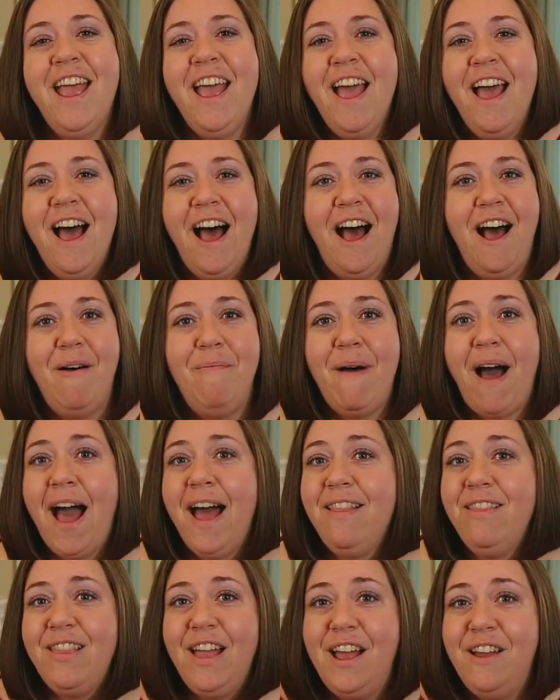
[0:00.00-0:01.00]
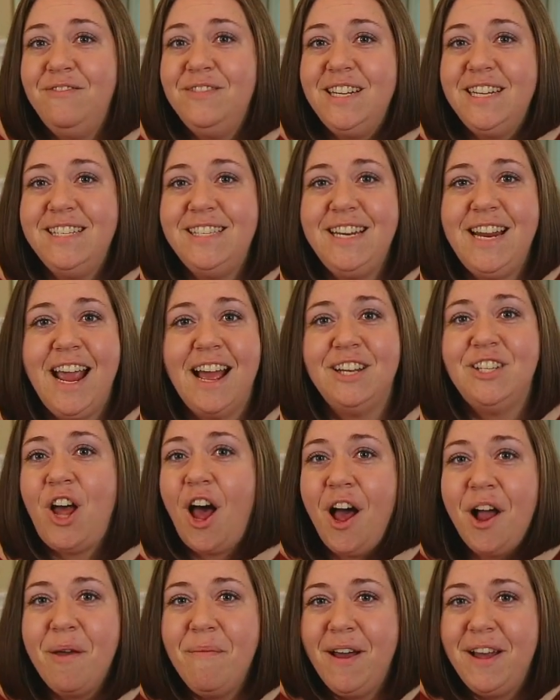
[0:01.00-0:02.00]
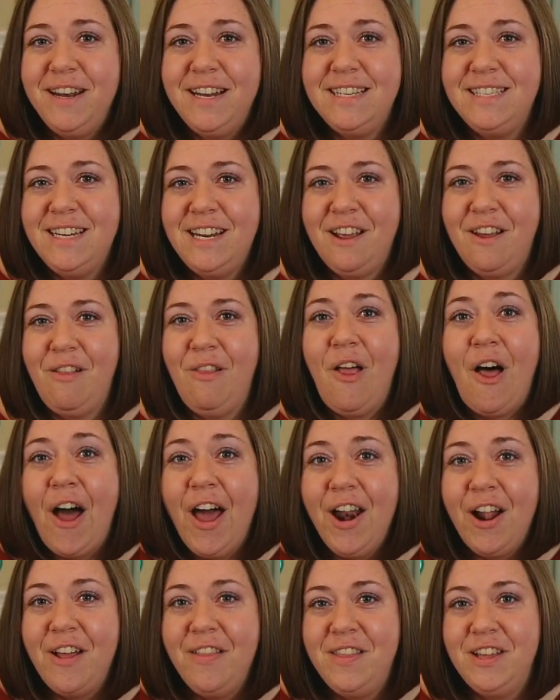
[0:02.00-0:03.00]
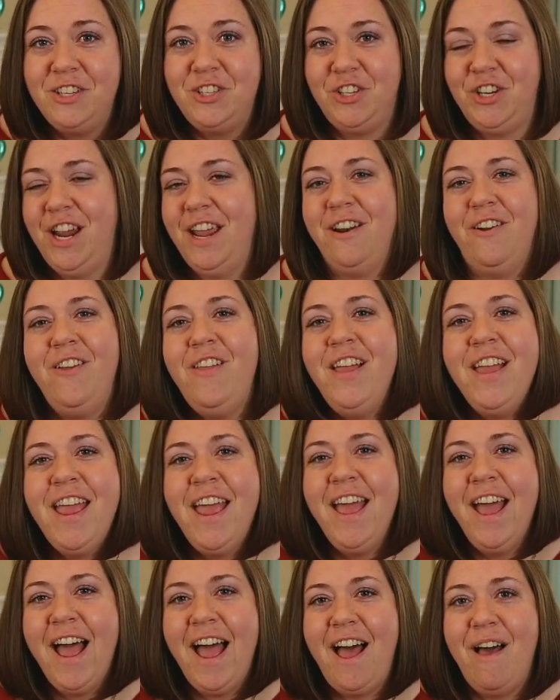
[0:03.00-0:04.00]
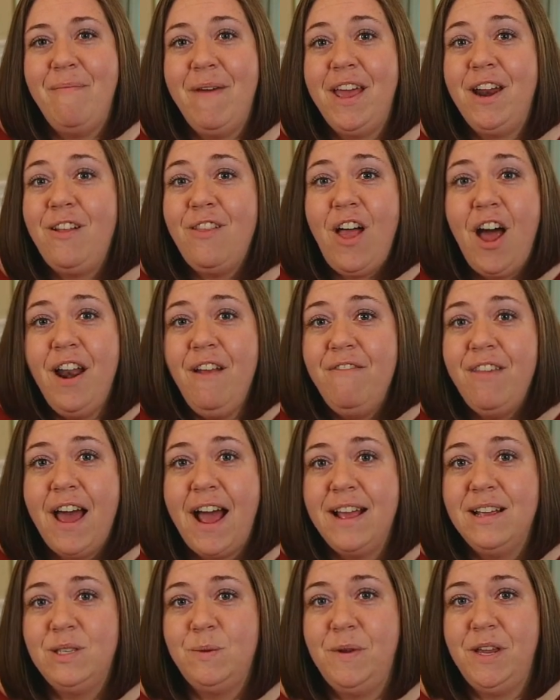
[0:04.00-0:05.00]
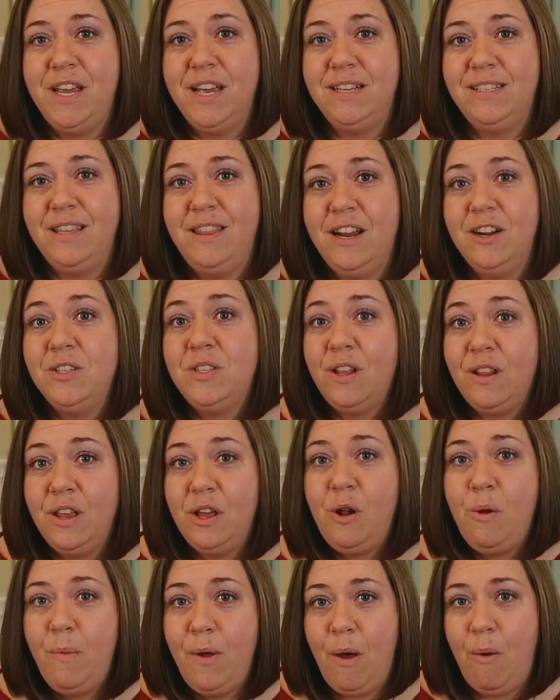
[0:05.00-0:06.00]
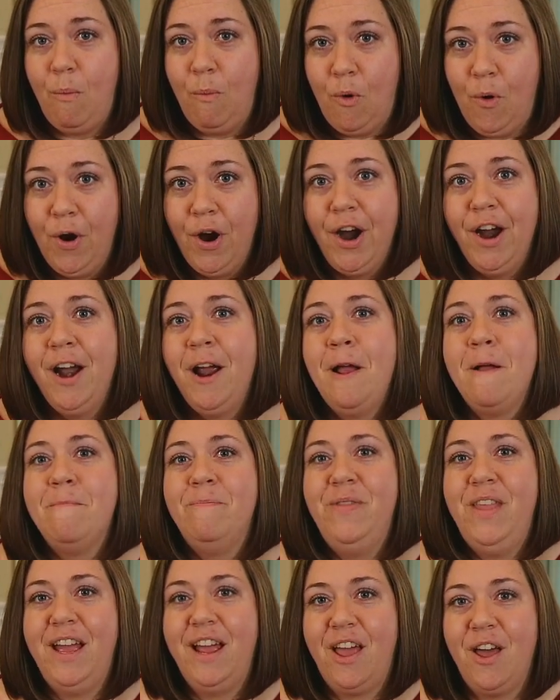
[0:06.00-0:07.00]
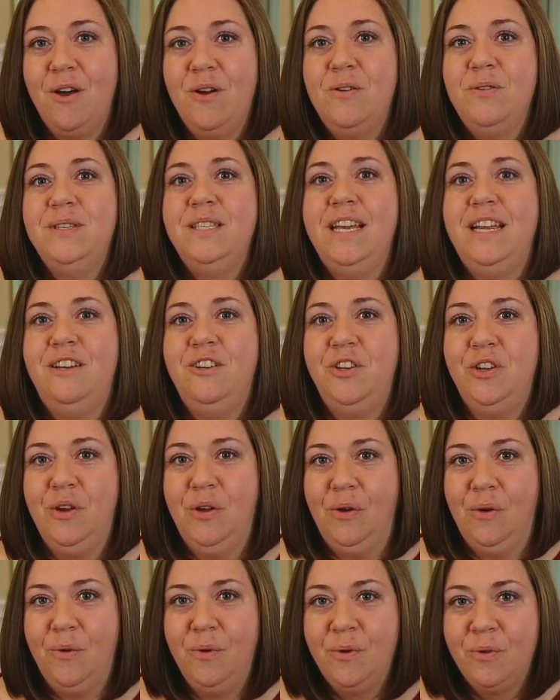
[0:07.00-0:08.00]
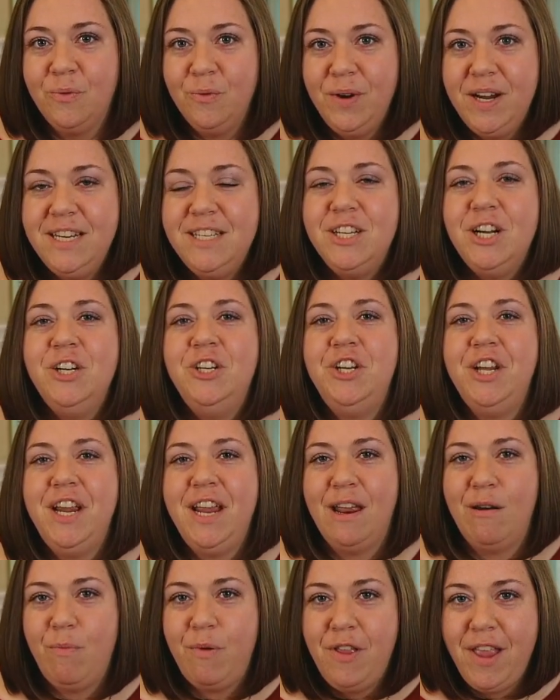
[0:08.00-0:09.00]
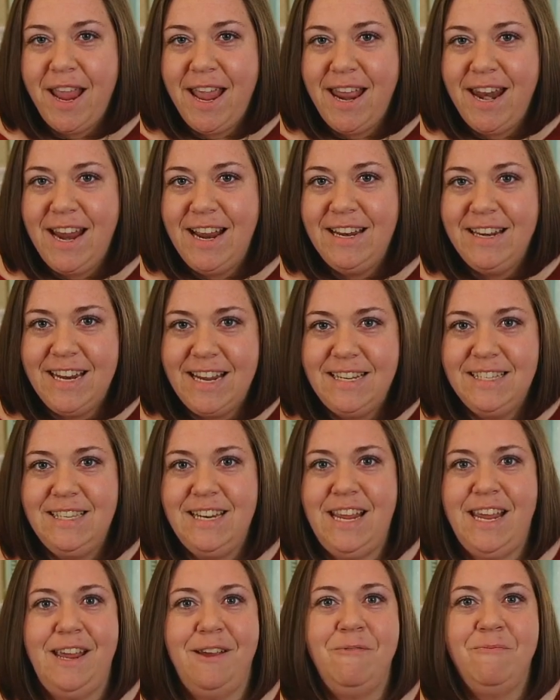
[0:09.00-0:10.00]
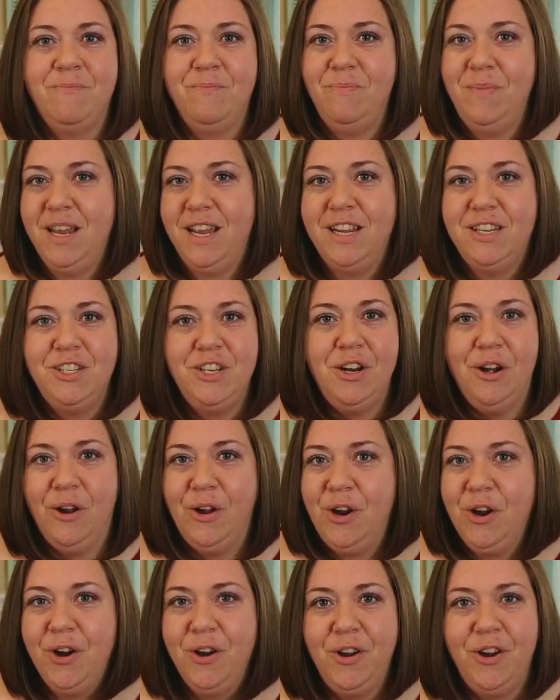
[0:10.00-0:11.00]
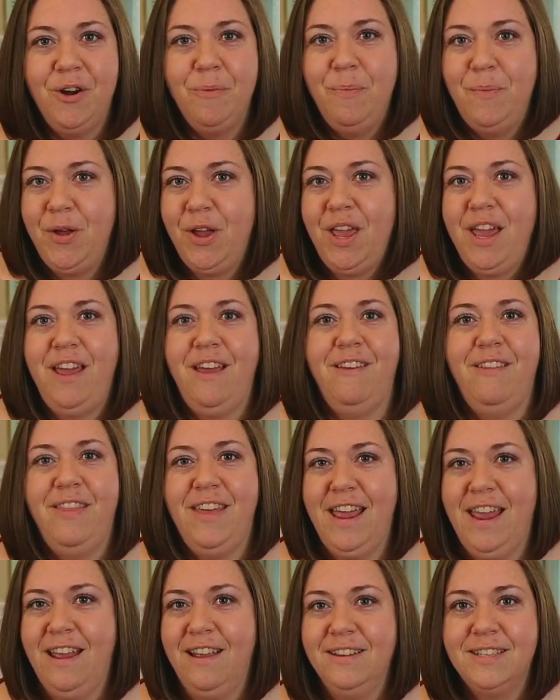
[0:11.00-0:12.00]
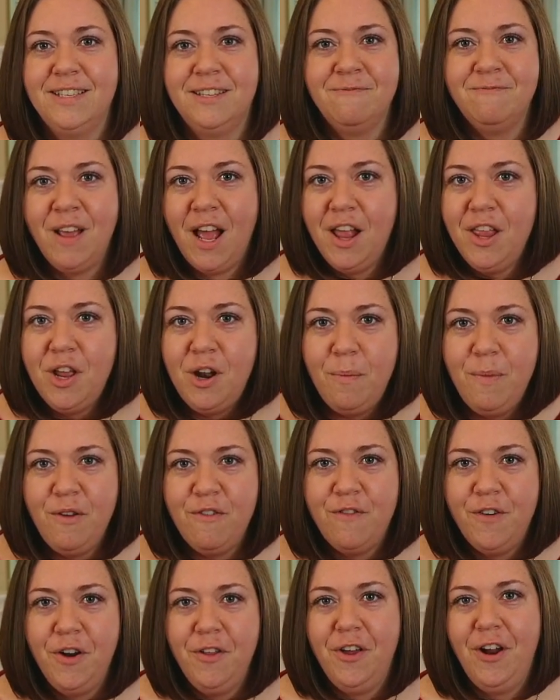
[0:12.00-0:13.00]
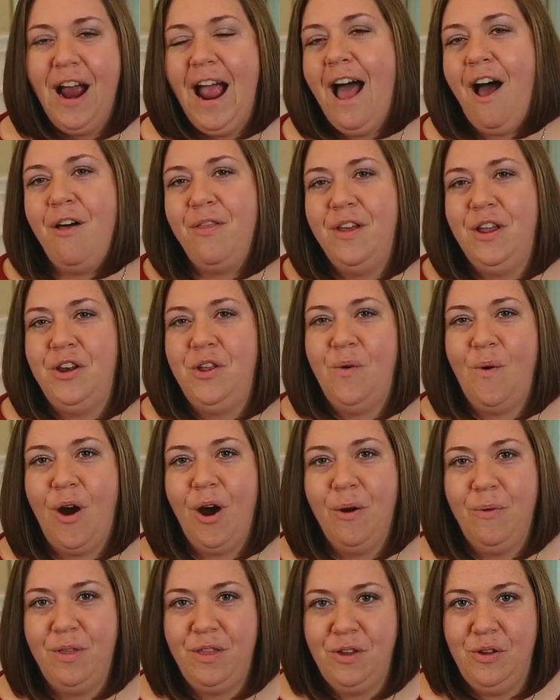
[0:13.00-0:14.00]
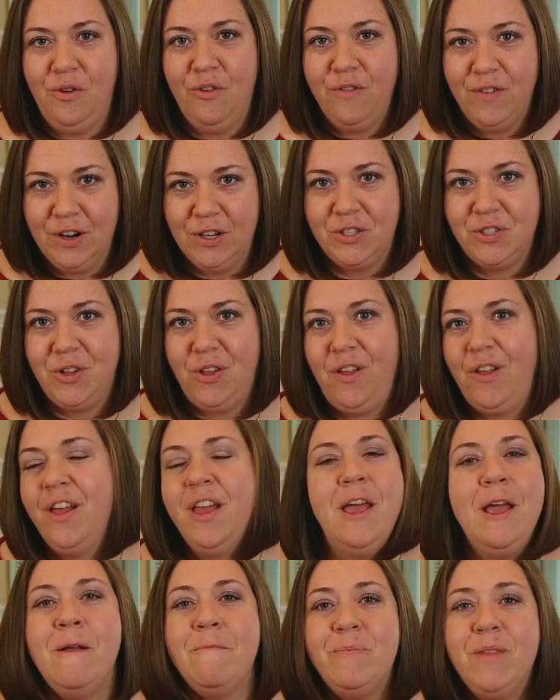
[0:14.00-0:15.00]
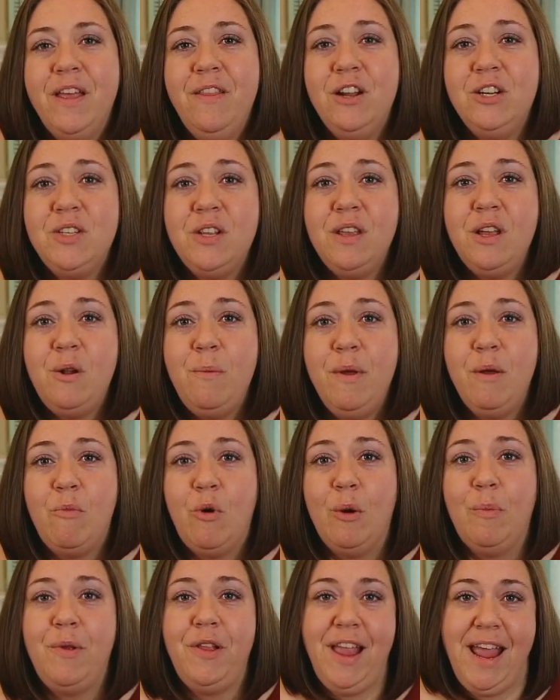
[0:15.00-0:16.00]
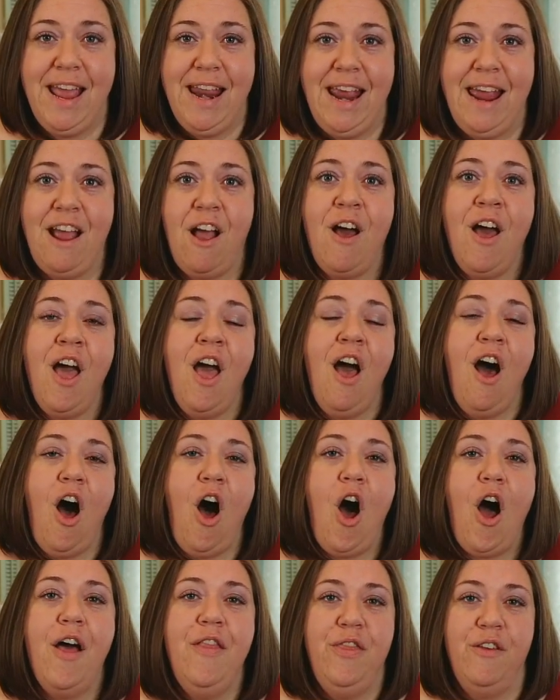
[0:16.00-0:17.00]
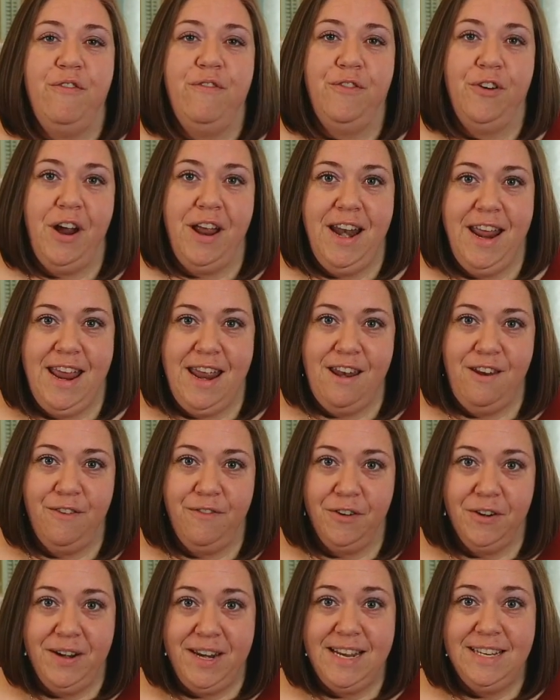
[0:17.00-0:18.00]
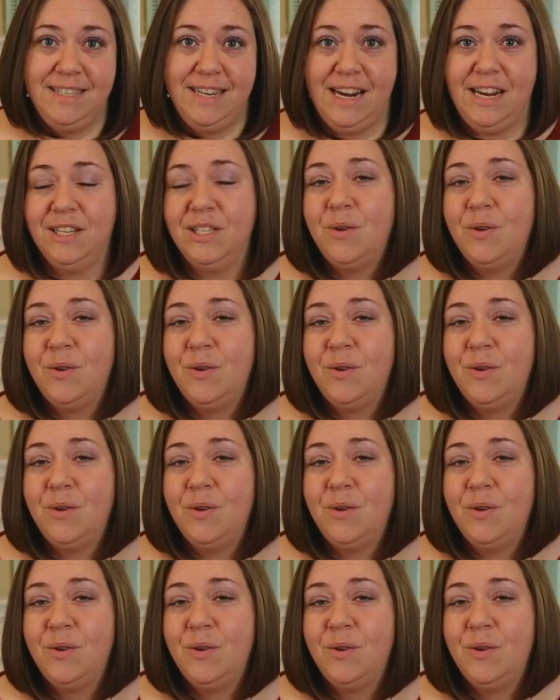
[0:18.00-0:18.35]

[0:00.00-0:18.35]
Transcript: I love Disney. I talk about Disney a lot on this channel, and a lot of that is because there's a little bit more that goes into researching and planning Disney, because you're booking things a little bit further out than you are with Universal, and there's a little bit more planning on the front end for Disney.